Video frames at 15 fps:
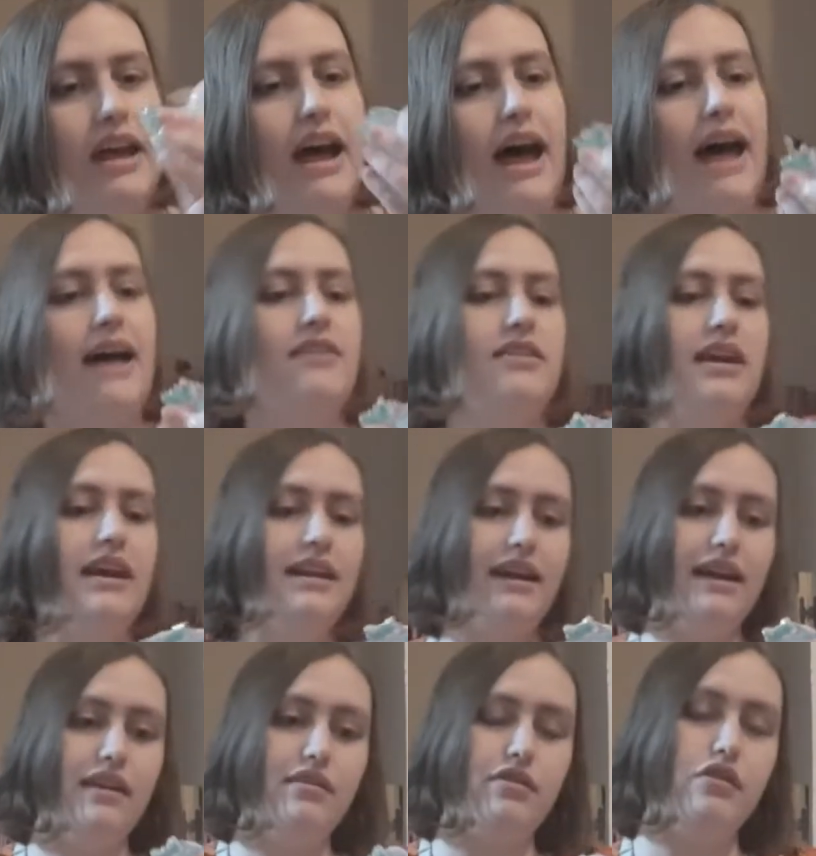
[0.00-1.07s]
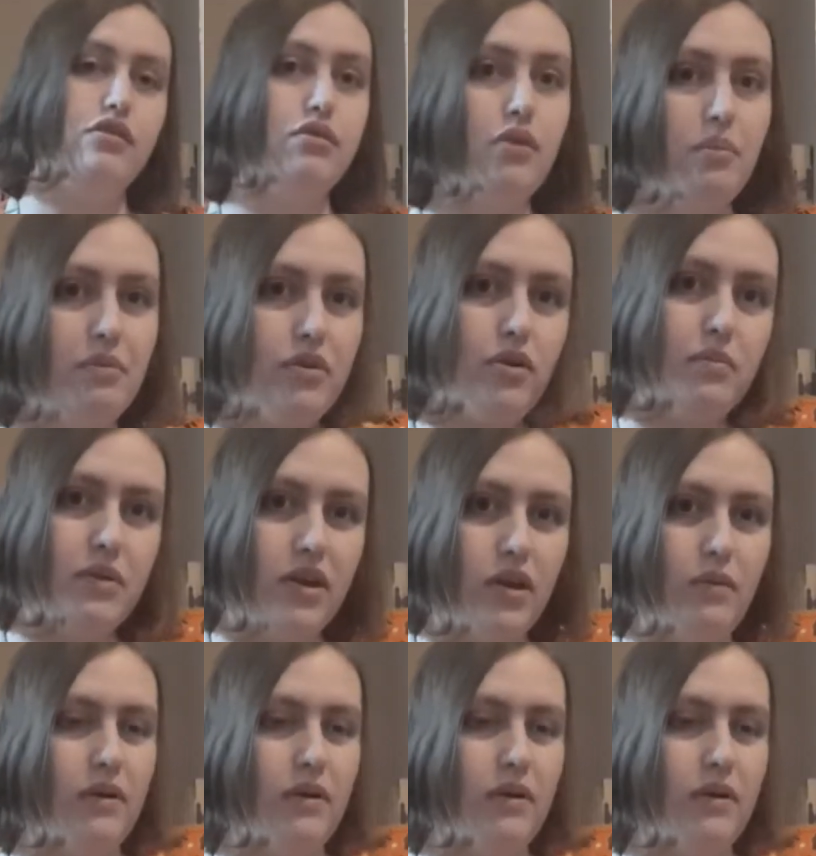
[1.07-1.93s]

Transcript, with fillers: and it is super duper cute.